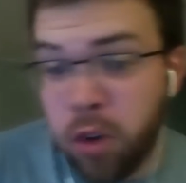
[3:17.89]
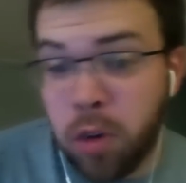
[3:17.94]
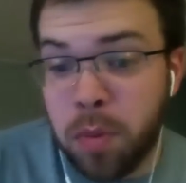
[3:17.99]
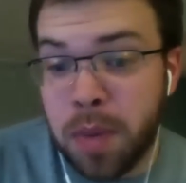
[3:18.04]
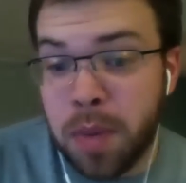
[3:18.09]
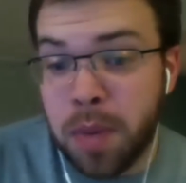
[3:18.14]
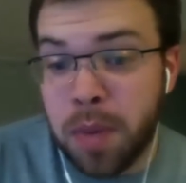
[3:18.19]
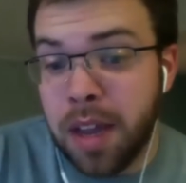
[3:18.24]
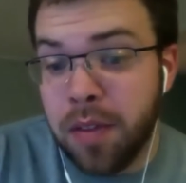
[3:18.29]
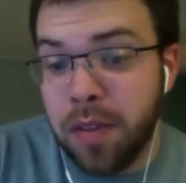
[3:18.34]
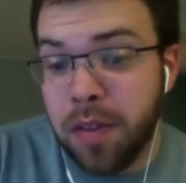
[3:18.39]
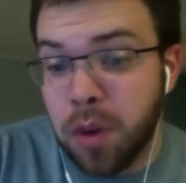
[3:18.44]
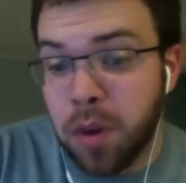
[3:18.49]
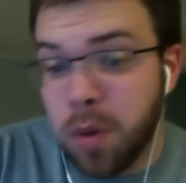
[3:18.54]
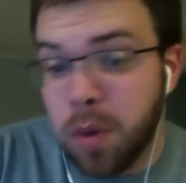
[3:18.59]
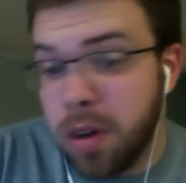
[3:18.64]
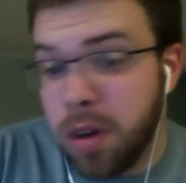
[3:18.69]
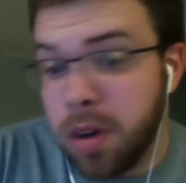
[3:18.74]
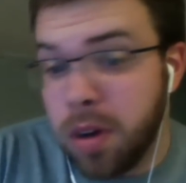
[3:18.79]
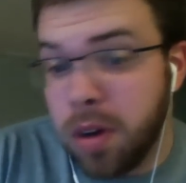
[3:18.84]
behavior
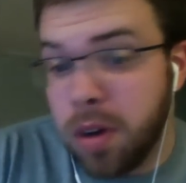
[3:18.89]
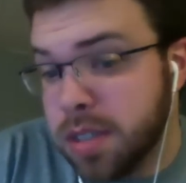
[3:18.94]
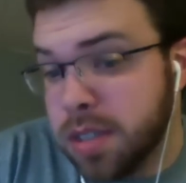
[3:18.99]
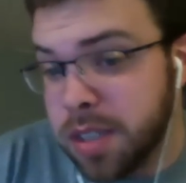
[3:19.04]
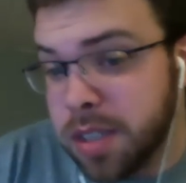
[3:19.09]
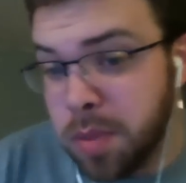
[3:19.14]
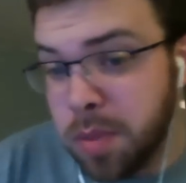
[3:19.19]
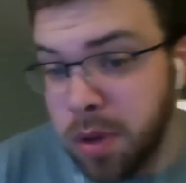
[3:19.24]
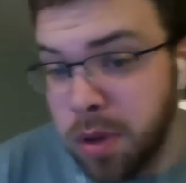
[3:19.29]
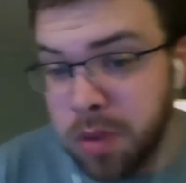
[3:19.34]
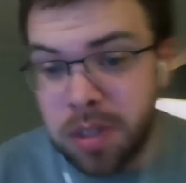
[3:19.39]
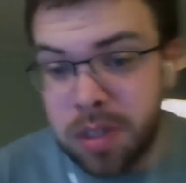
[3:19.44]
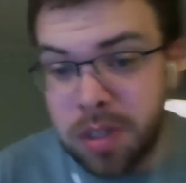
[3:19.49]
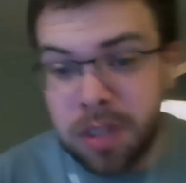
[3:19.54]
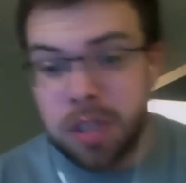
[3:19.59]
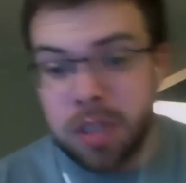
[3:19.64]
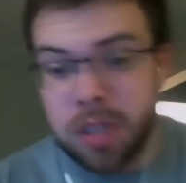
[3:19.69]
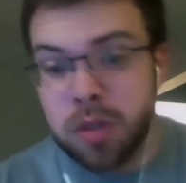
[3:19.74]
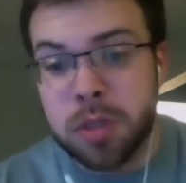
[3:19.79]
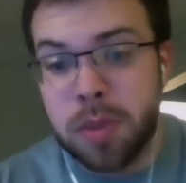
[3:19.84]
was as opposed to
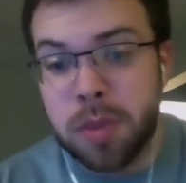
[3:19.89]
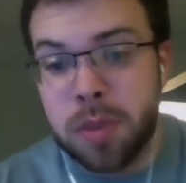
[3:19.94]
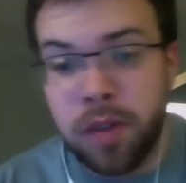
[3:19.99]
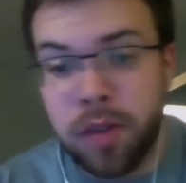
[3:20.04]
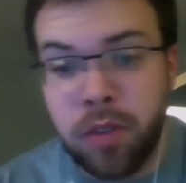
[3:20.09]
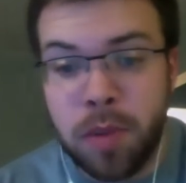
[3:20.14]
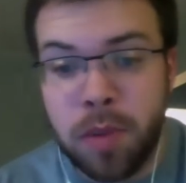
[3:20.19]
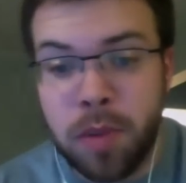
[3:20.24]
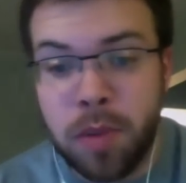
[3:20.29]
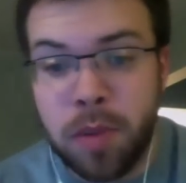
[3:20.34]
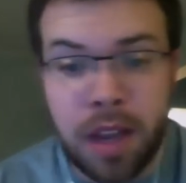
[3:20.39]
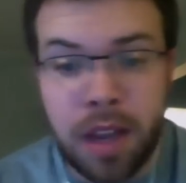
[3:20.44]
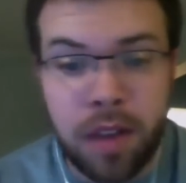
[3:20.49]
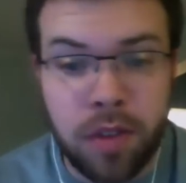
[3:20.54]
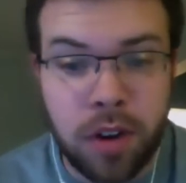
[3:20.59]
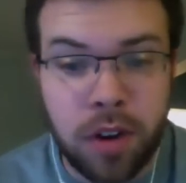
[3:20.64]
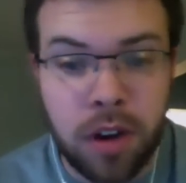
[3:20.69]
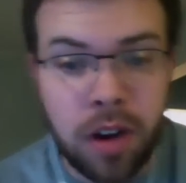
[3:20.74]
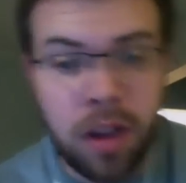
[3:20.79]
disrespectful behavior.